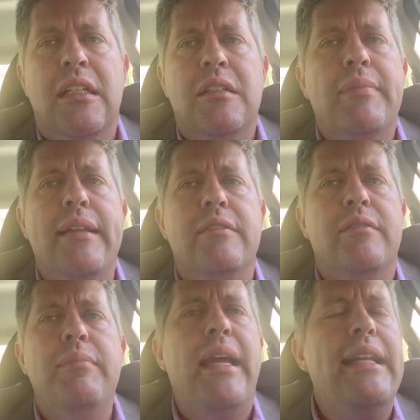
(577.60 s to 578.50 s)
But
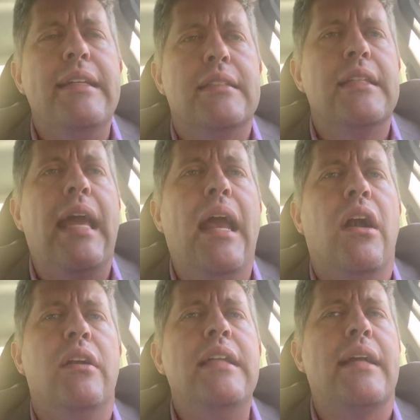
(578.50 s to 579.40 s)
media doesn't
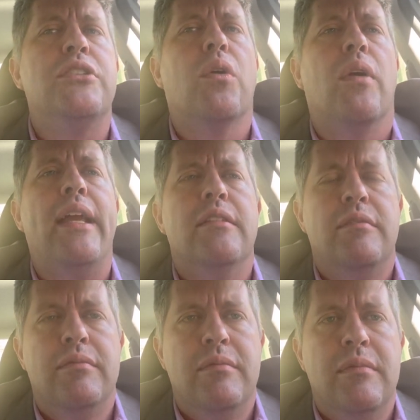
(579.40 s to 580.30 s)
care. Next story.
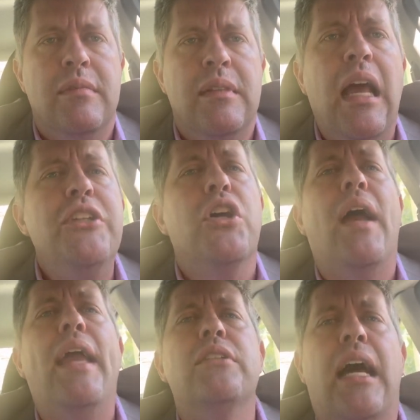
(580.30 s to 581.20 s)

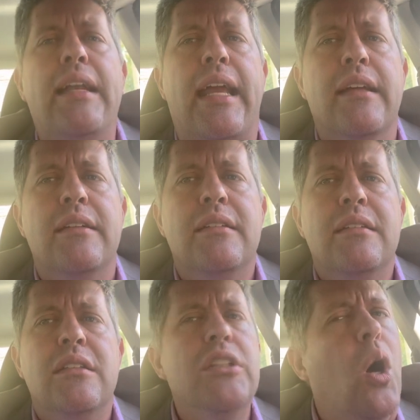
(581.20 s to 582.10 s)
Shohei Ohtani.
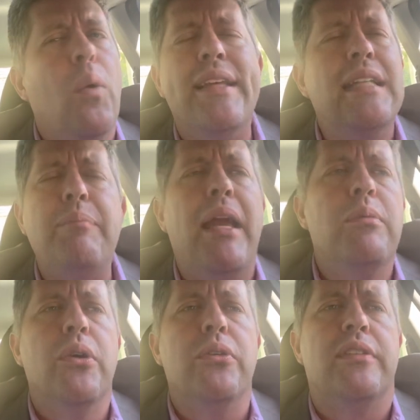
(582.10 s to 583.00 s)
No, he's not
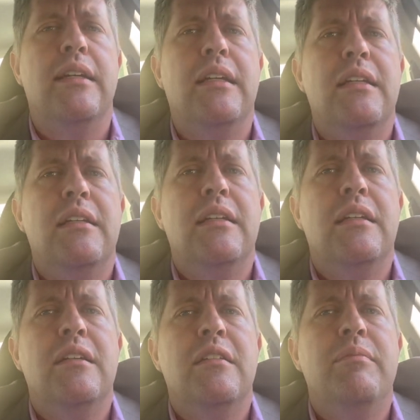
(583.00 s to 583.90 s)
Babe Ruth.
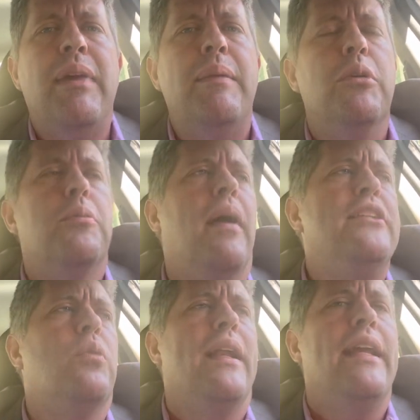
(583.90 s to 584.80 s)
Babe Ruth
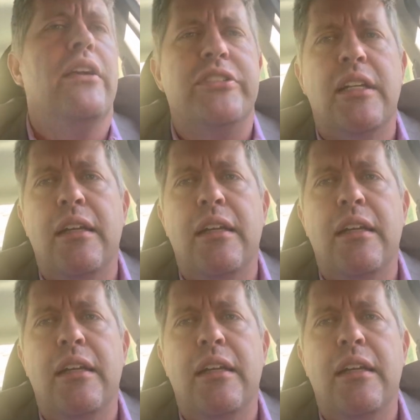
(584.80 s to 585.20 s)
played 20 years.